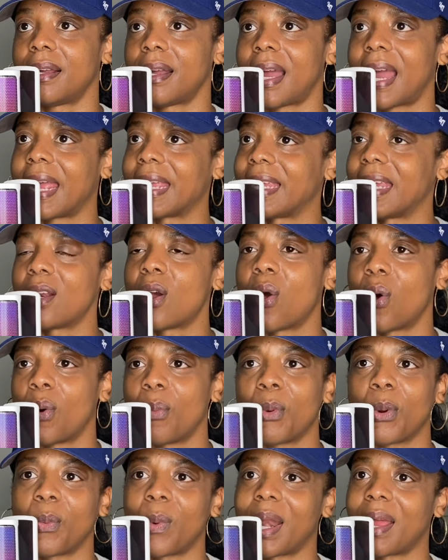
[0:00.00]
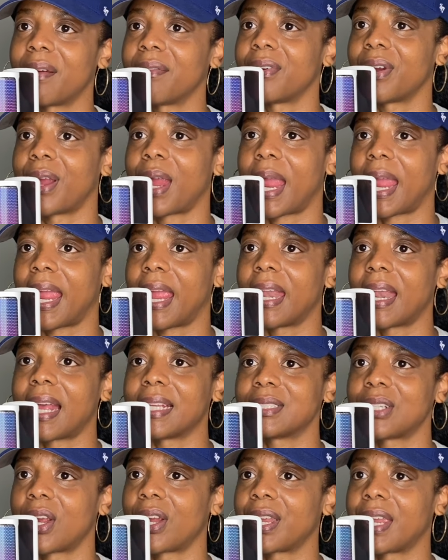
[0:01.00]
I get home or whatever, and
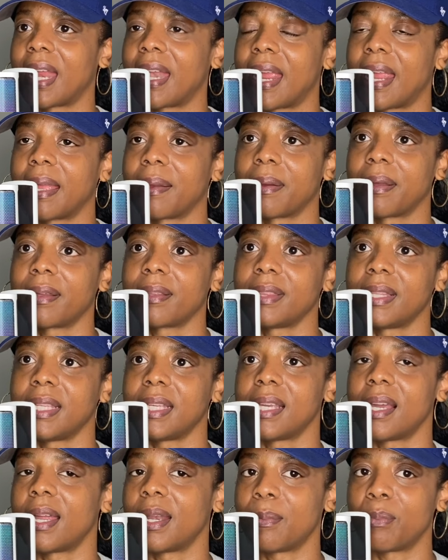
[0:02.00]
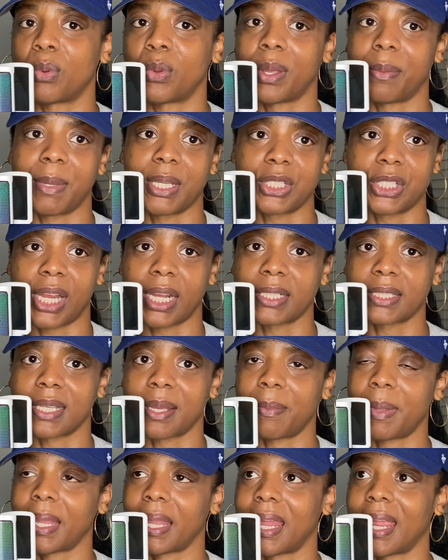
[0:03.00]
I start getting the unemployment checks
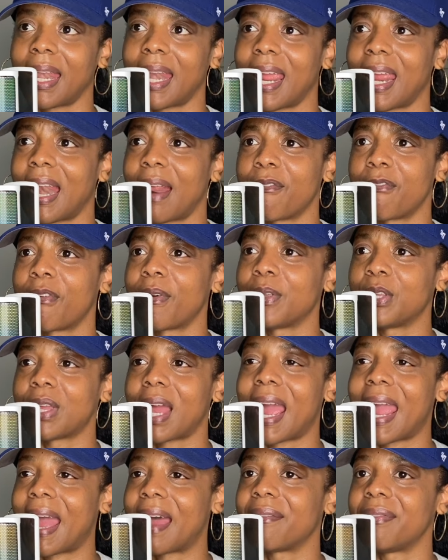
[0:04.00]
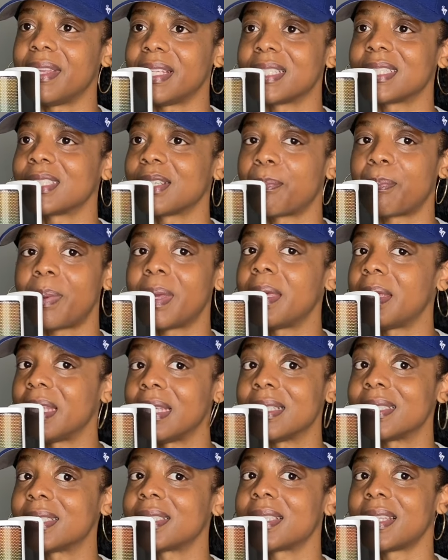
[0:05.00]
coming in, and I have this
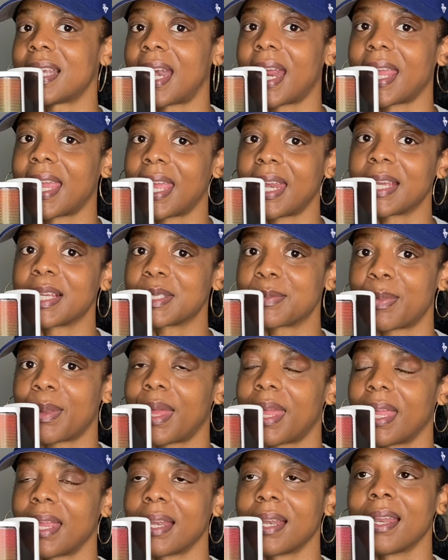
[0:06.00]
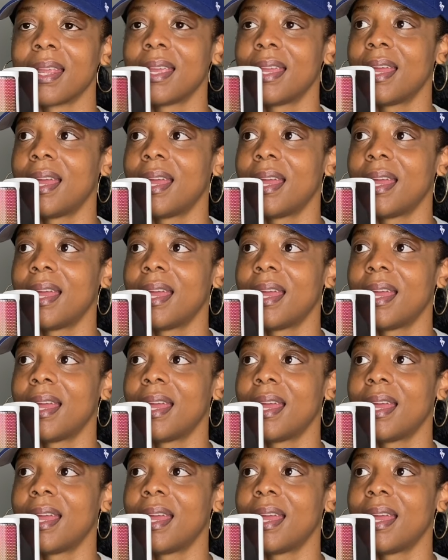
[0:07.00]
peace that I can't explain.